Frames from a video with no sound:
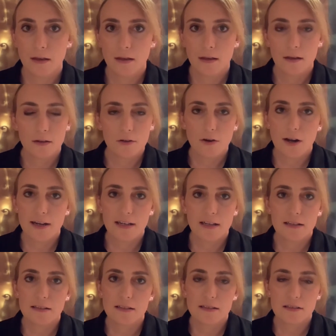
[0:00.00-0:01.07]
Granted
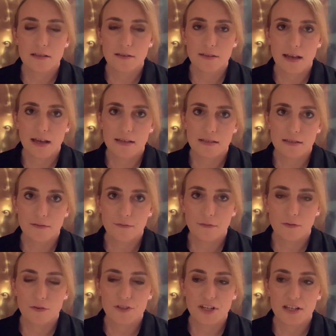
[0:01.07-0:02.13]
under the
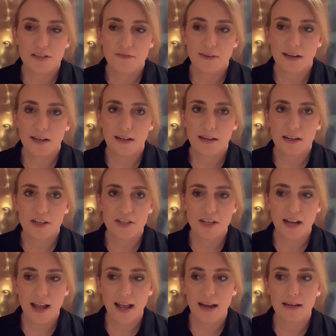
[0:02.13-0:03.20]
2004 Gender Recognition
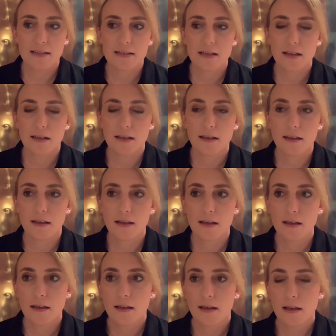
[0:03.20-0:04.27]
Act.
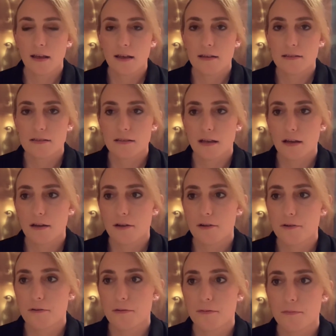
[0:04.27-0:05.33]

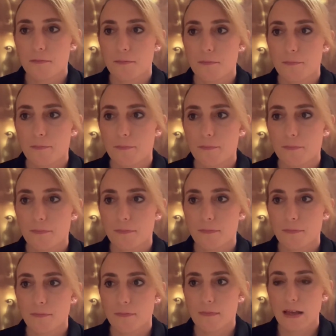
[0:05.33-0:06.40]
So,
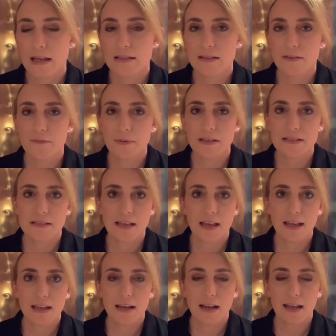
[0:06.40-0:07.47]
as I've been
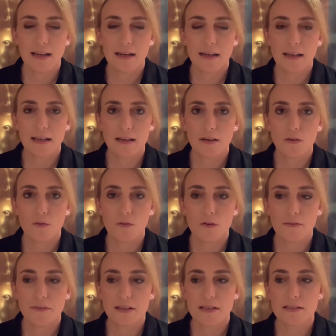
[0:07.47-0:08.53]
saying lately, all of
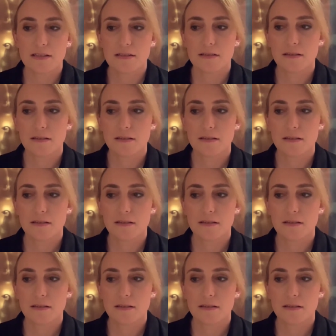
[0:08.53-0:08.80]
this